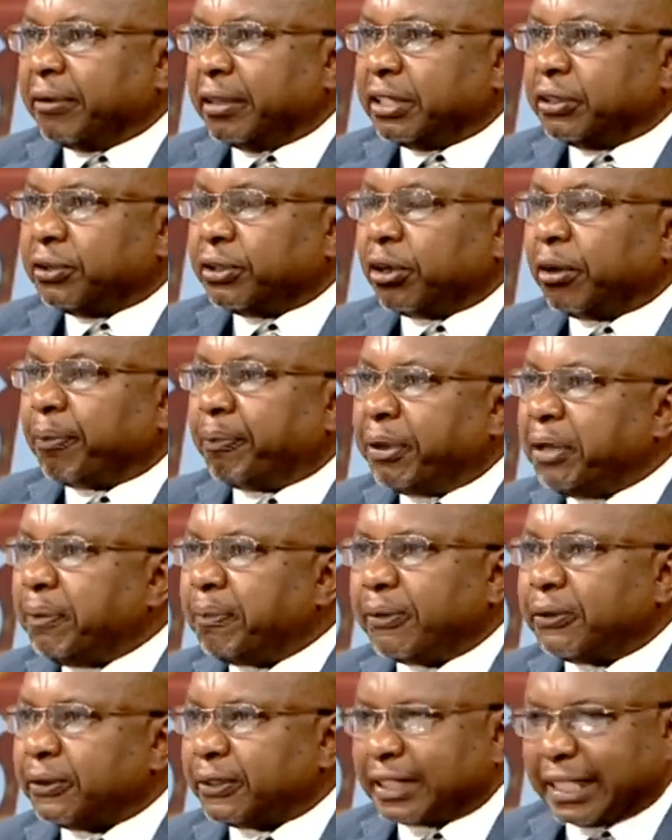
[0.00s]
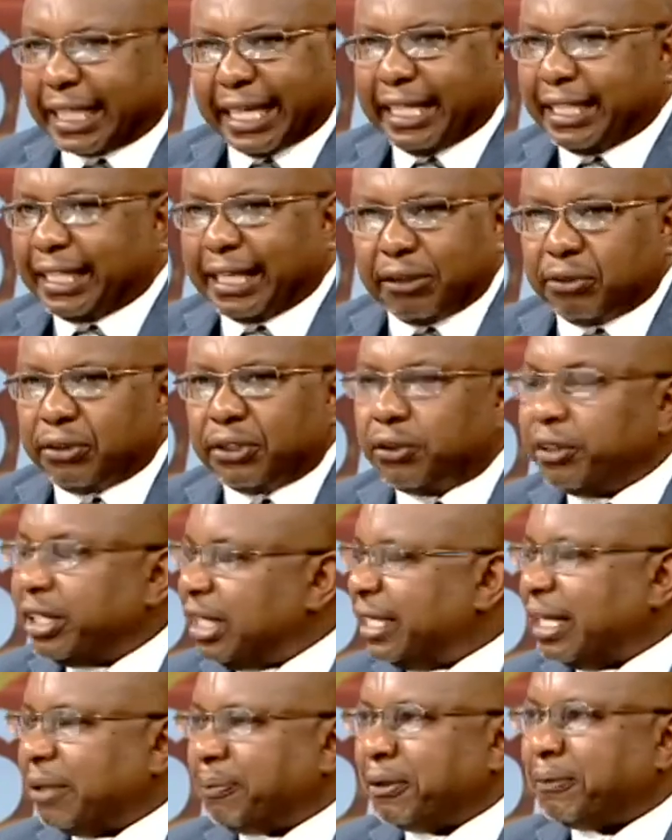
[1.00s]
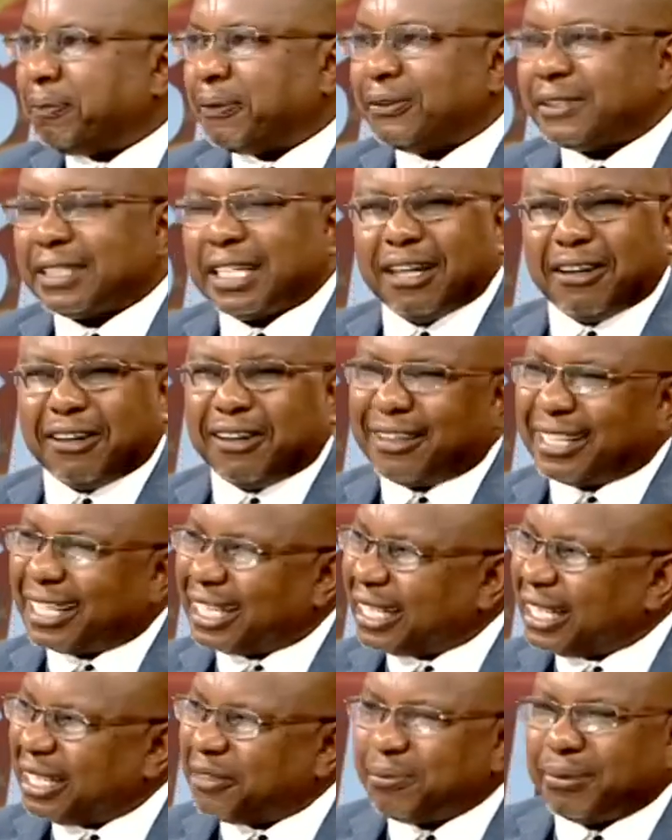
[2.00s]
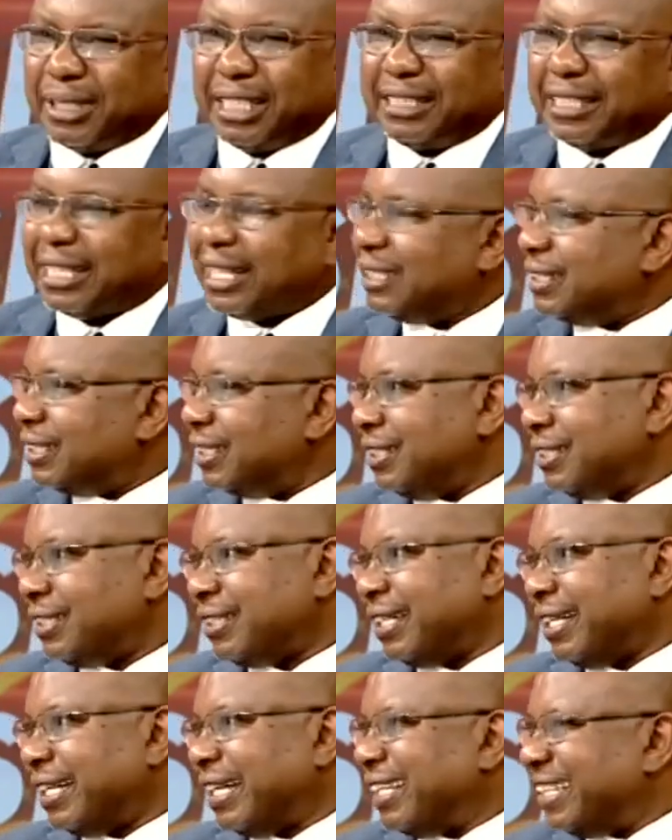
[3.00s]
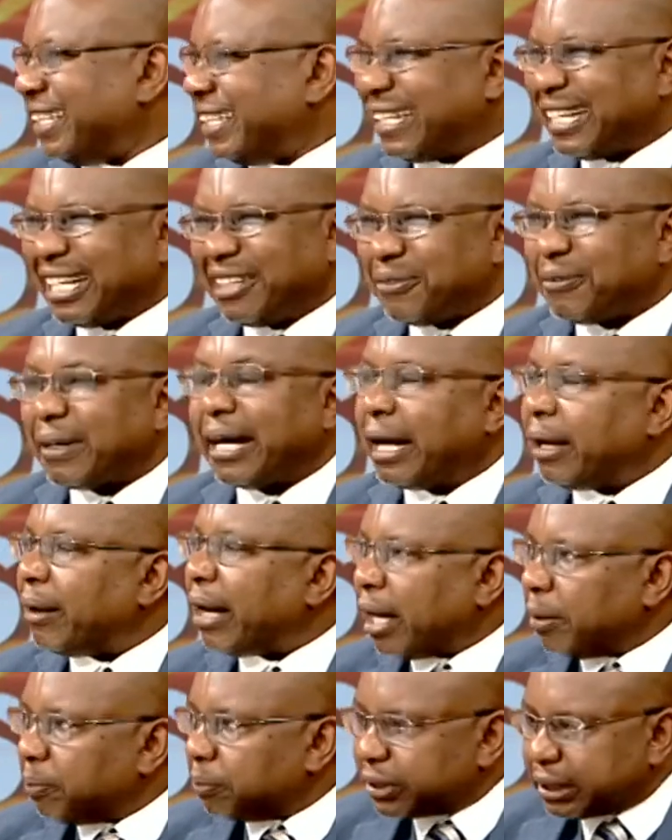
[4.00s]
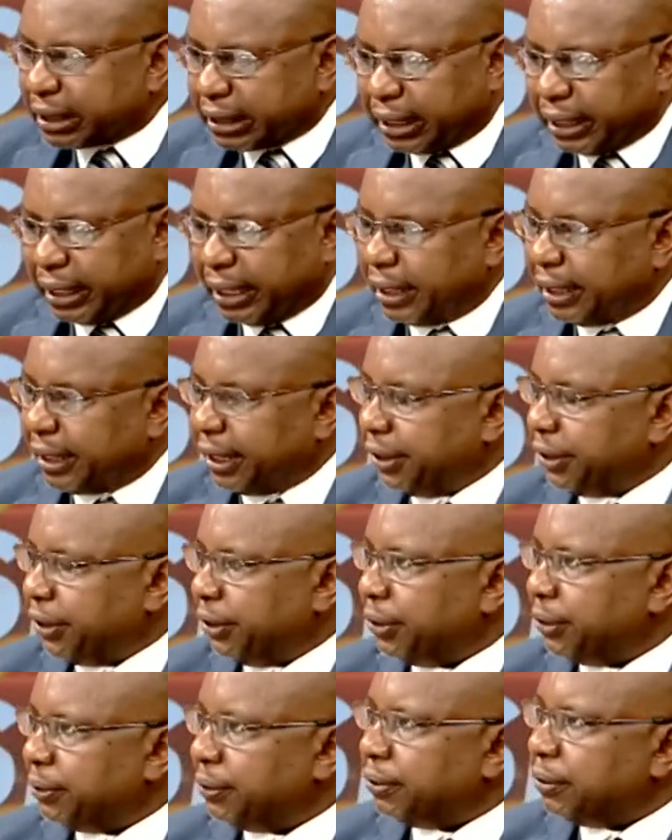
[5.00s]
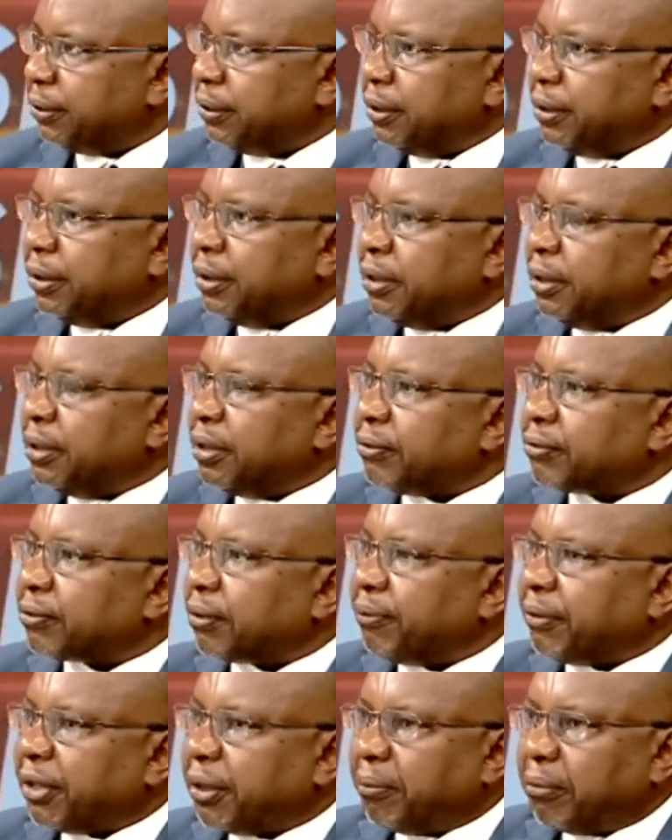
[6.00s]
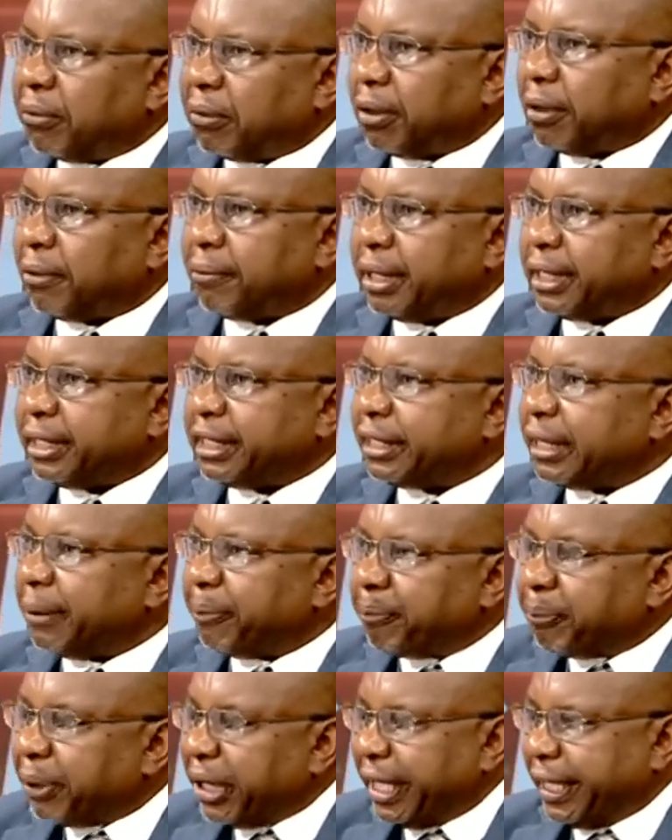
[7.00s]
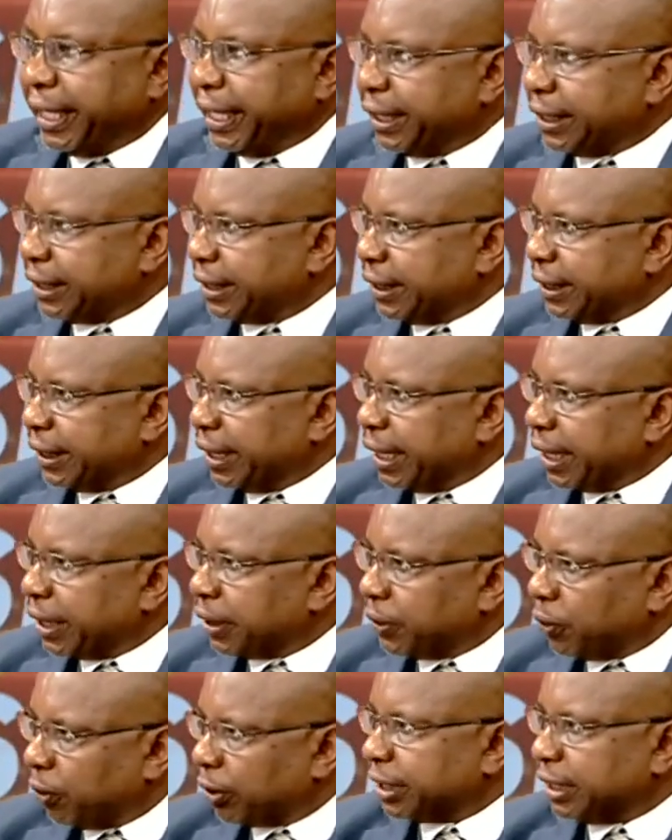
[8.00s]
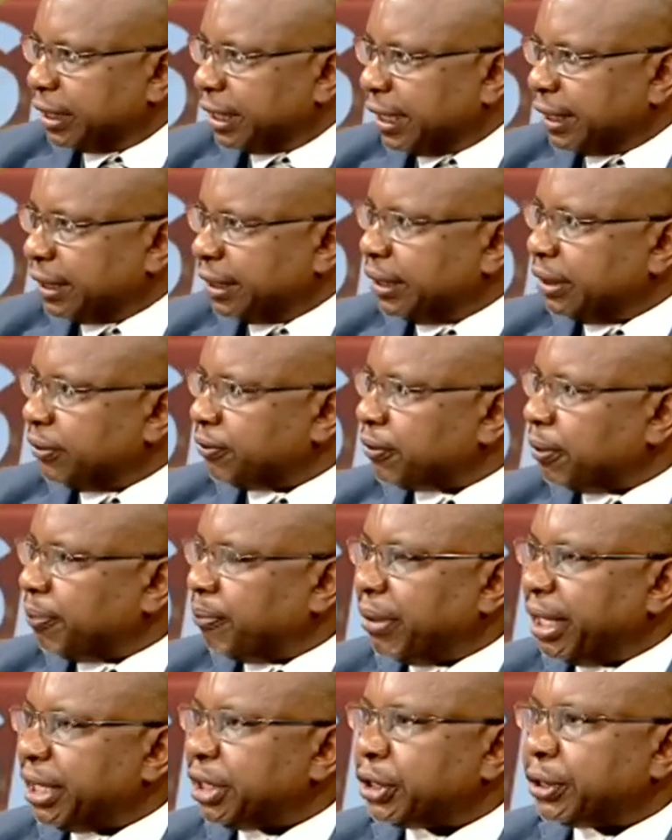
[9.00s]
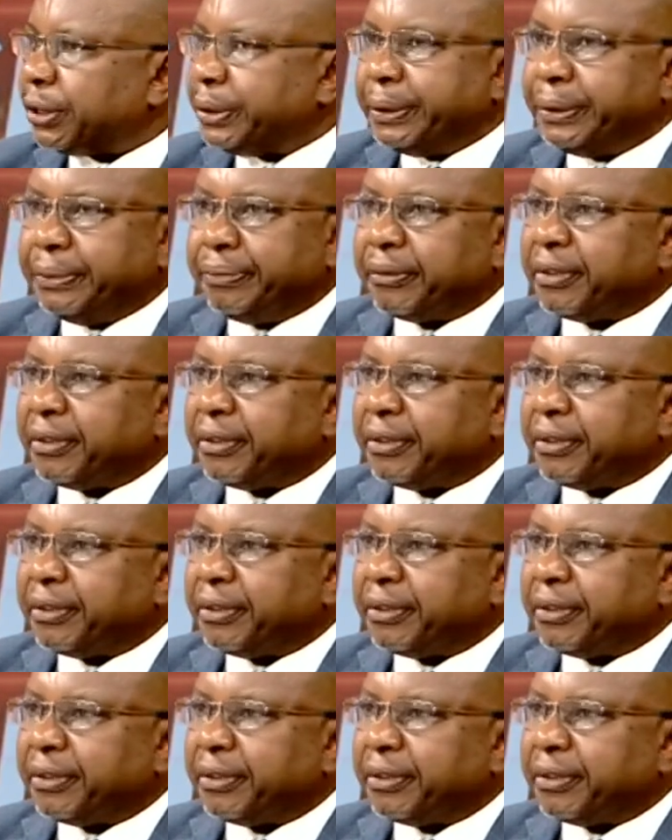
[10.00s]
you know, people say, you will hear people say, oh, the government doesn't care. I'm telling you, from the moment the PS got that information,